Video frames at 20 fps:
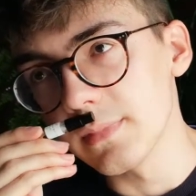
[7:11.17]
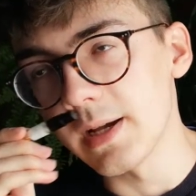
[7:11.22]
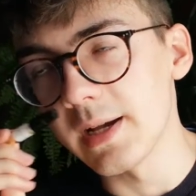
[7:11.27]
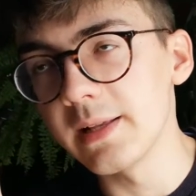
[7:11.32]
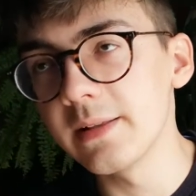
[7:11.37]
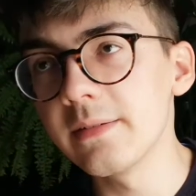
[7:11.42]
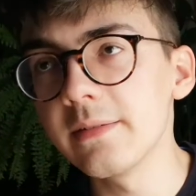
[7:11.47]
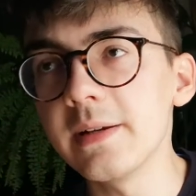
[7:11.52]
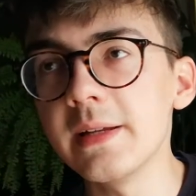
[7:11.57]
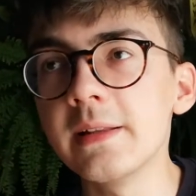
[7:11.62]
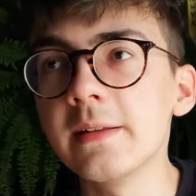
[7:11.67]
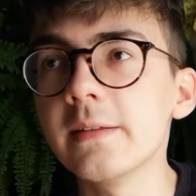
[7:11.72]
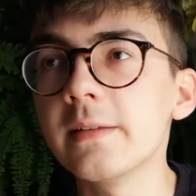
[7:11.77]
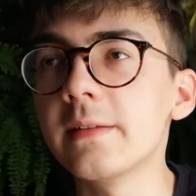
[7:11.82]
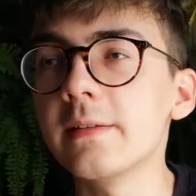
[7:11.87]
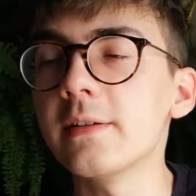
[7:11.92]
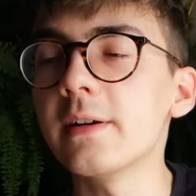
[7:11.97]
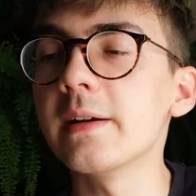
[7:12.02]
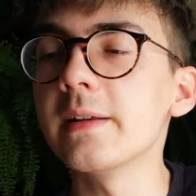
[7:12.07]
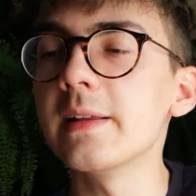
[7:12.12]
know in the
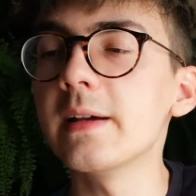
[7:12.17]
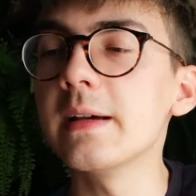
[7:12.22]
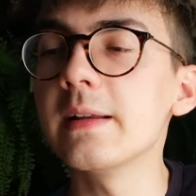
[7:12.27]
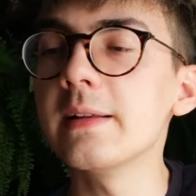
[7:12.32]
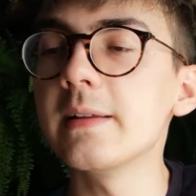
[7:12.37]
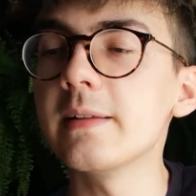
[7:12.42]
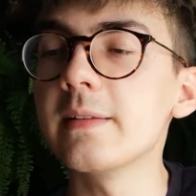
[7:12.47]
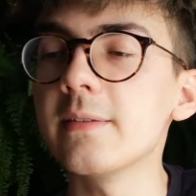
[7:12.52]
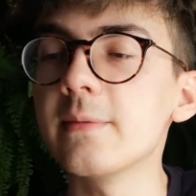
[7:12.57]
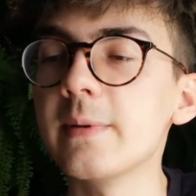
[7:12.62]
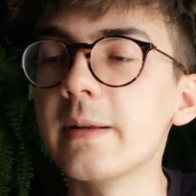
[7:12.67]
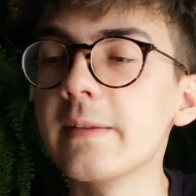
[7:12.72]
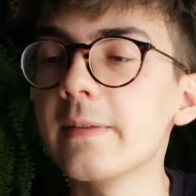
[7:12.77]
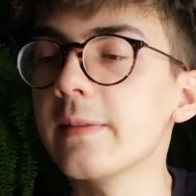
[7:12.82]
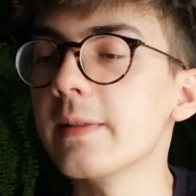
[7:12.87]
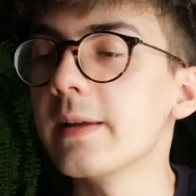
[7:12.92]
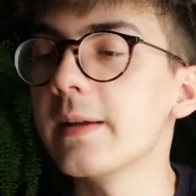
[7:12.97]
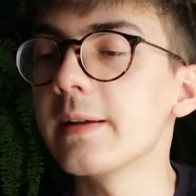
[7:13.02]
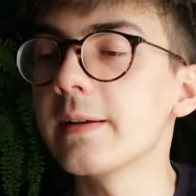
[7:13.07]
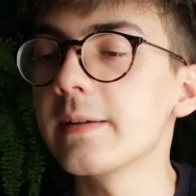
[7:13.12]
dry down it smells
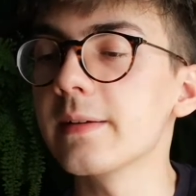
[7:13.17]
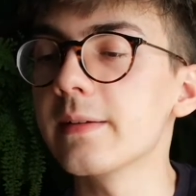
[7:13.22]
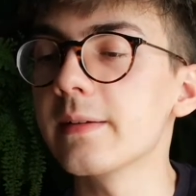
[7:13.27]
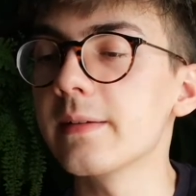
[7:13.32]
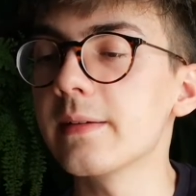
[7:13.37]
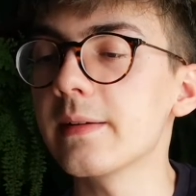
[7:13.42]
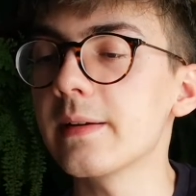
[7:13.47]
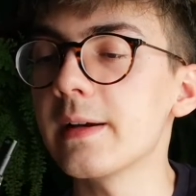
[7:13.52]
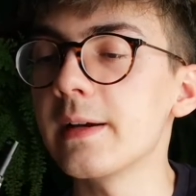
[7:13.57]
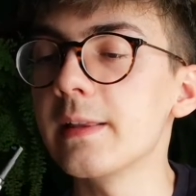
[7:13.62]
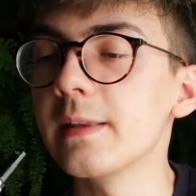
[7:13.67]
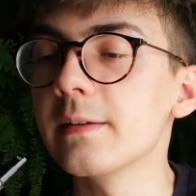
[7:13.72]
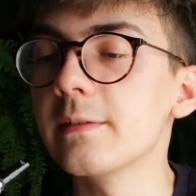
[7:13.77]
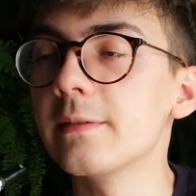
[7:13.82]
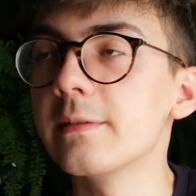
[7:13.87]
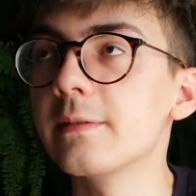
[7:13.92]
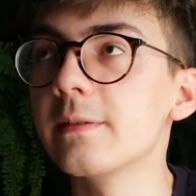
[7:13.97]
like kind of